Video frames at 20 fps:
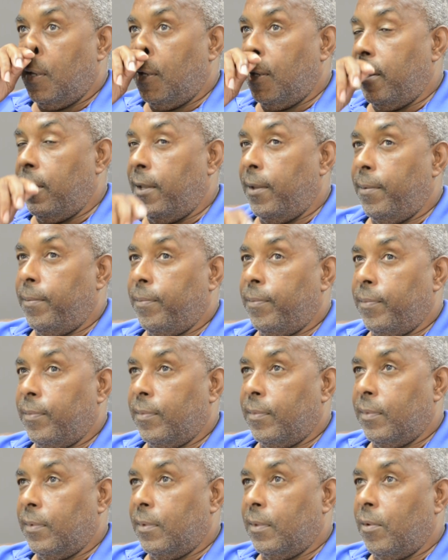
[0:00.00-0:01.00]

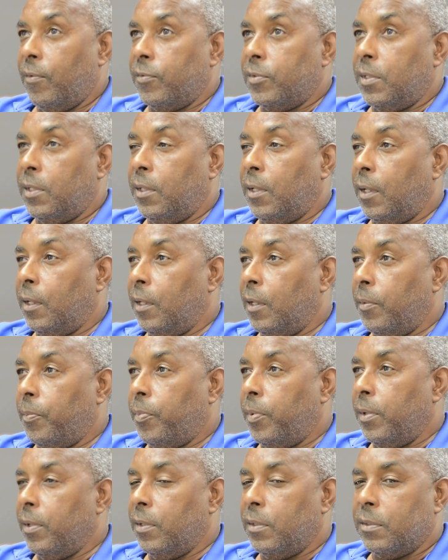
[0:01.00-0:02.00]
um, obviously none of the
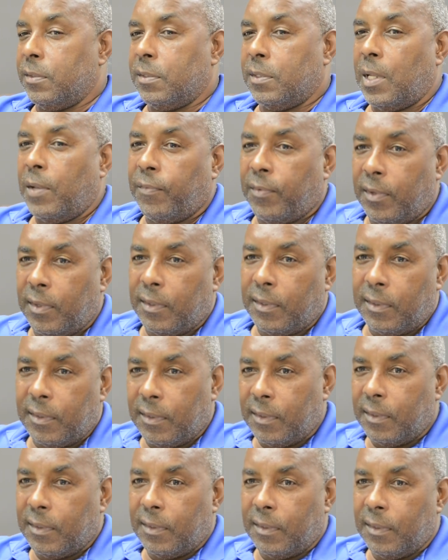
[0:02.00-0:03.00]
players ever,
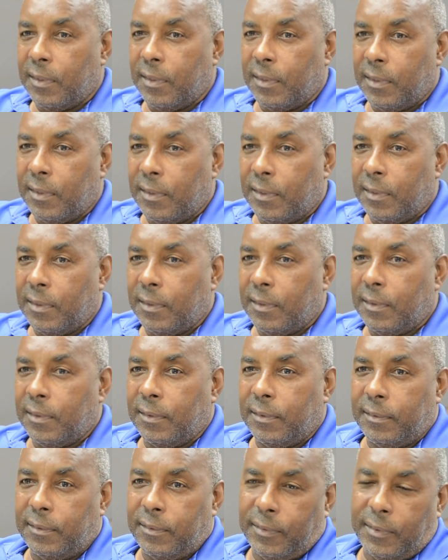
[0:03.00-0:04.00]

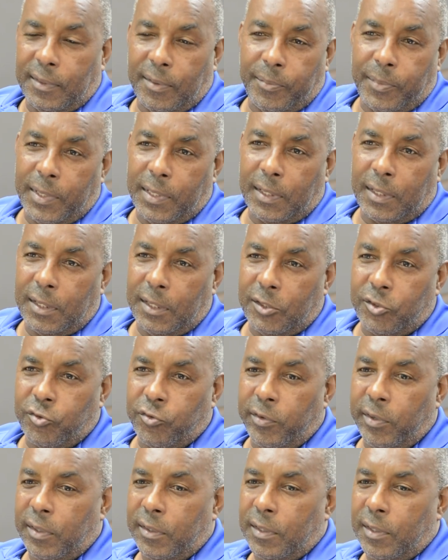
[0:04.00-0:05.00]
you know, not medically
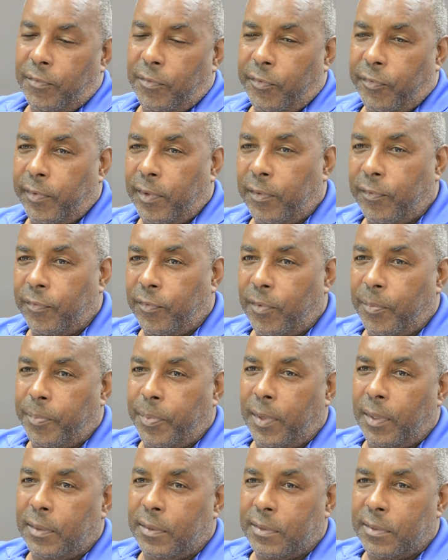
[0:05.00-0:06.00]
trained, never felt for a
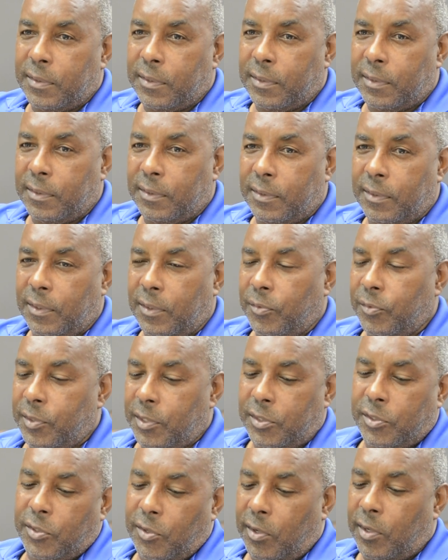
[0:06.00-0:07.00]
pulse. You know,
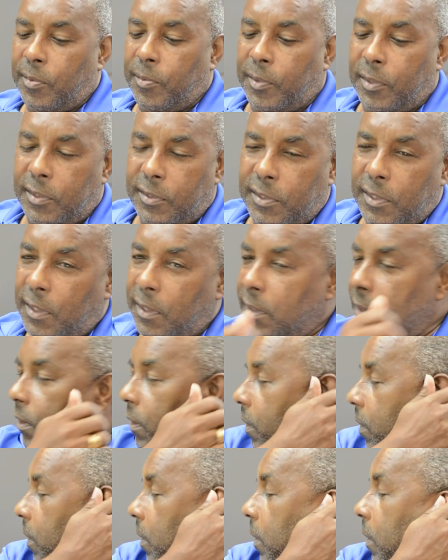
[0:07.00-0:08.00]
just turn him on the side.
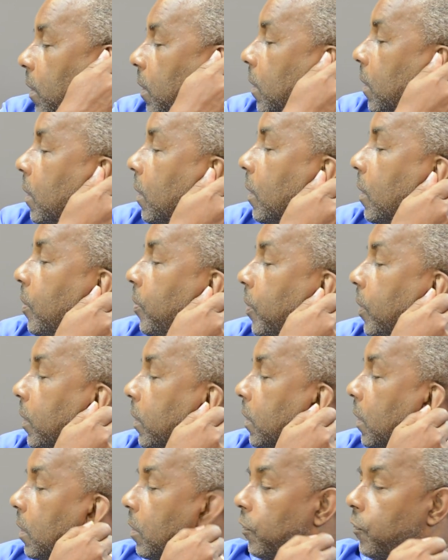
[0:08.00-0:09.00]
By
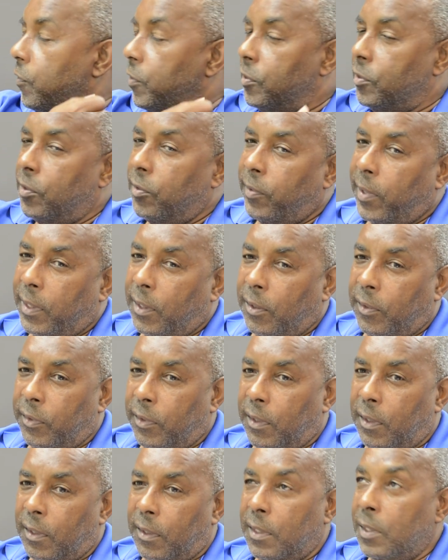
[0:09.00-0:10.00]
the time the physio ran
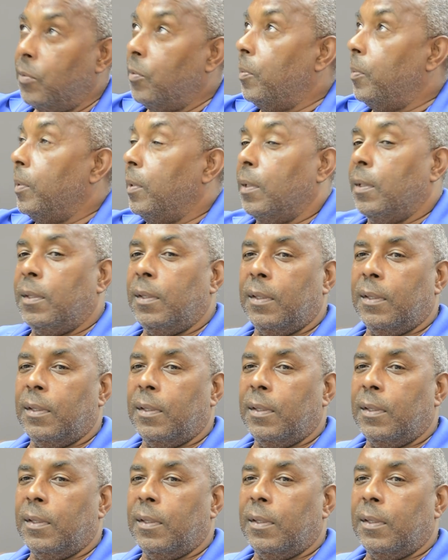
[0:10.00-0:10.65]
on there, he would be.